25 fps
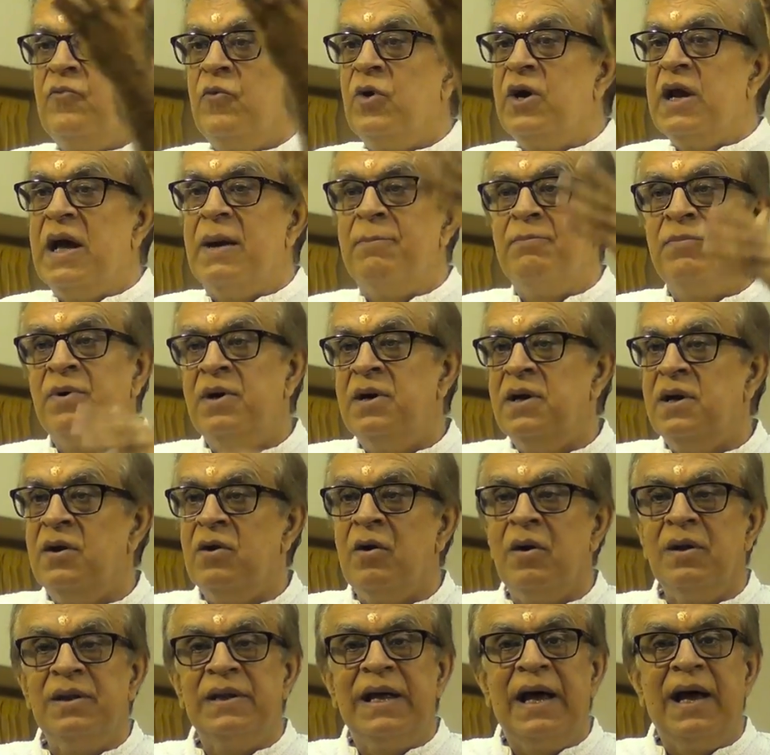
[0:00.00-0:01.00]
what happened and
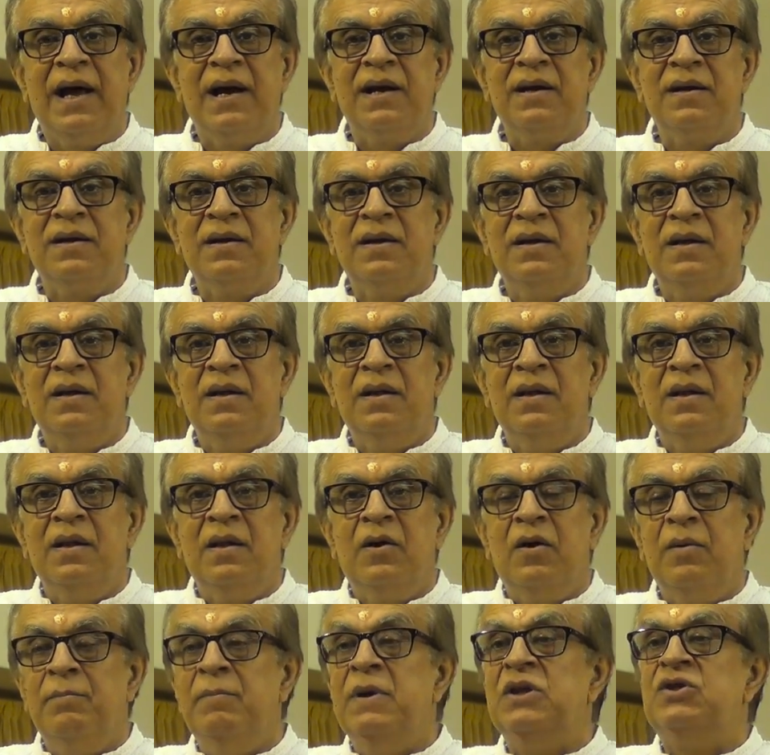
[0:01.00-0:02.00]
all that,
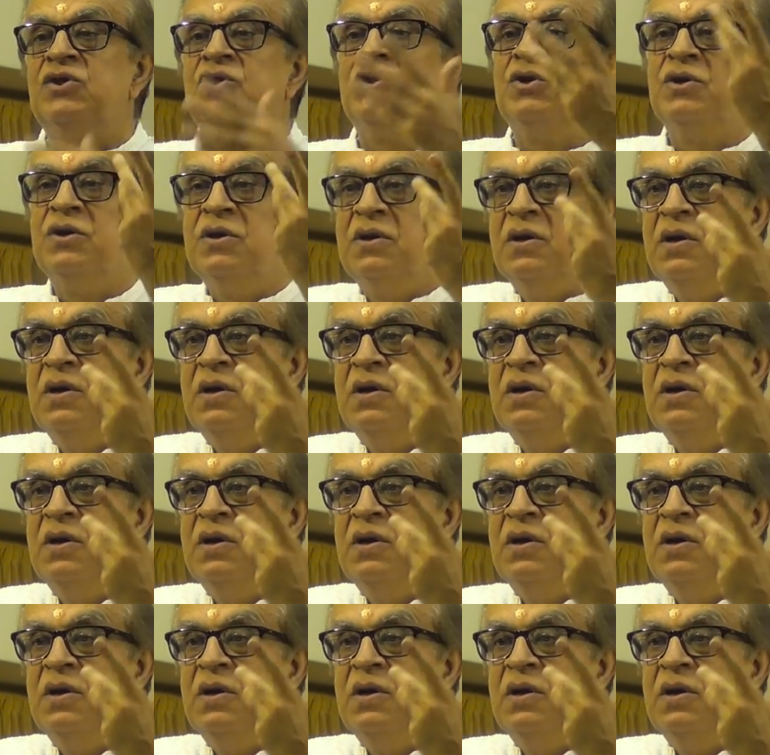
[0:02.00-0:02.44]
myth.